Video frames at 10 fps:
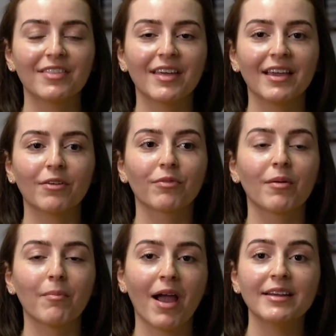think
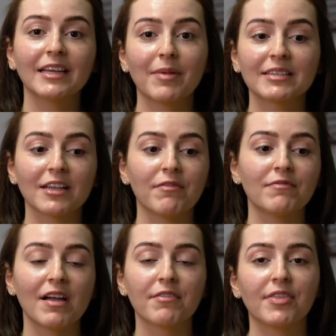reminding myself
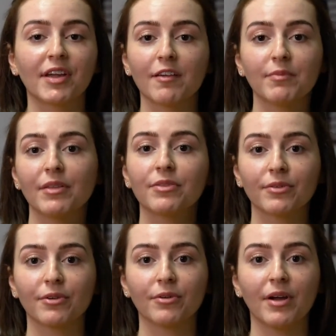of everything I've been
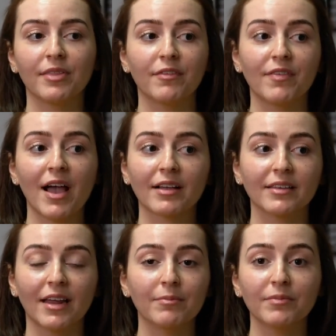through and the fact
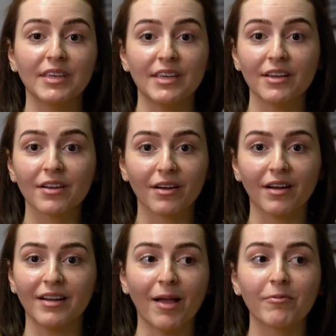that I'm here
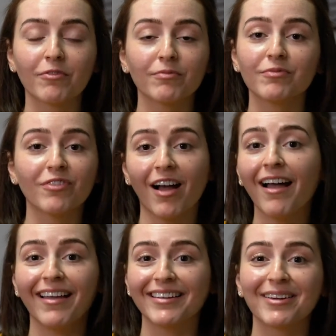and I'm
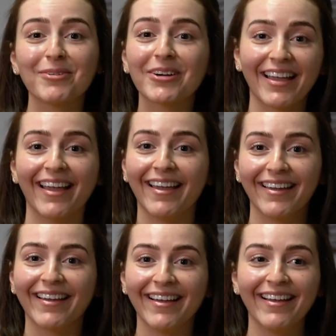fine, I'm
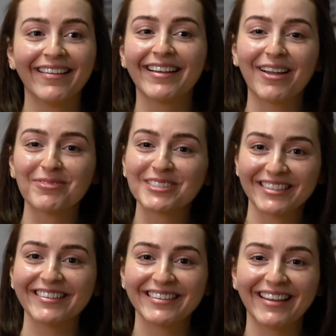okay, like, I'm
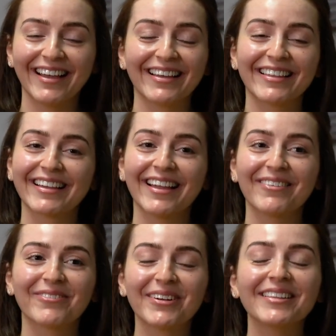resilient, like,
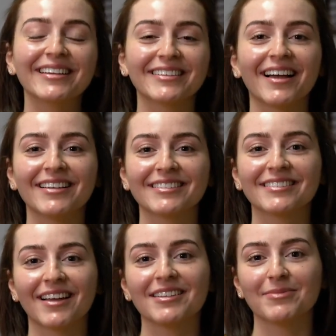it really does
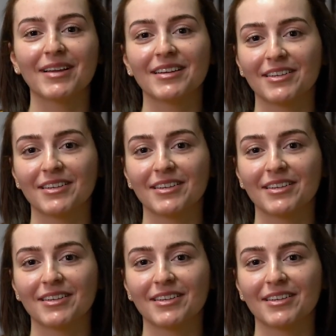make a